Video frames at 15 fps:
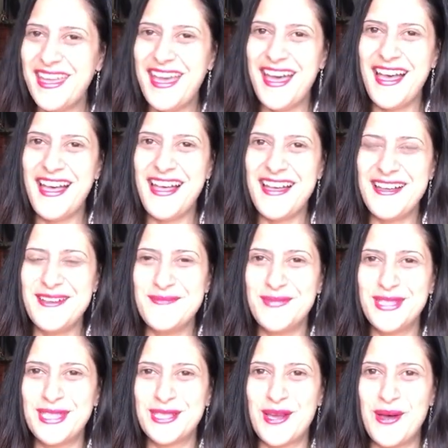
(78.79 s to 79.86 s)

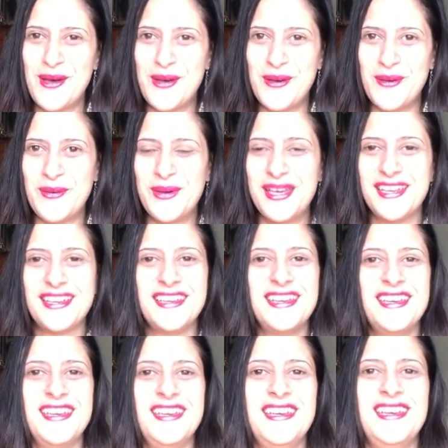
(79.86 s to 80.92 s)
So
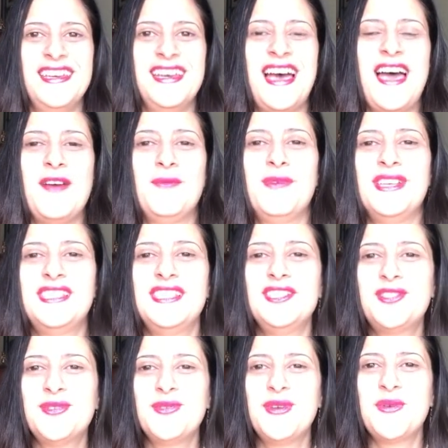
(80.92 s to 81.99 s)
I
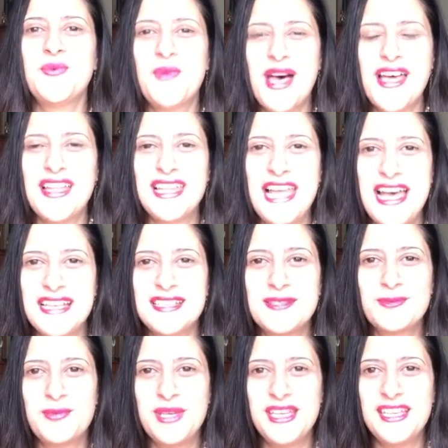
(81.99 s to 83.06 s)
wasn't doing well
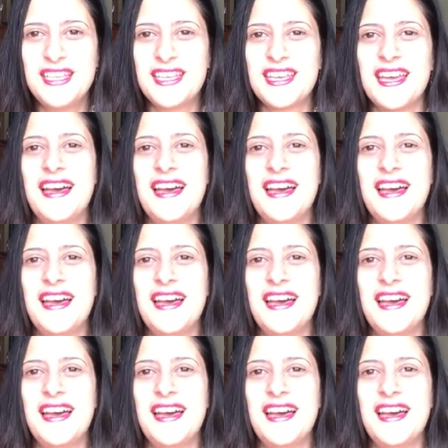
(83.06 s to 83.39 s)
last week.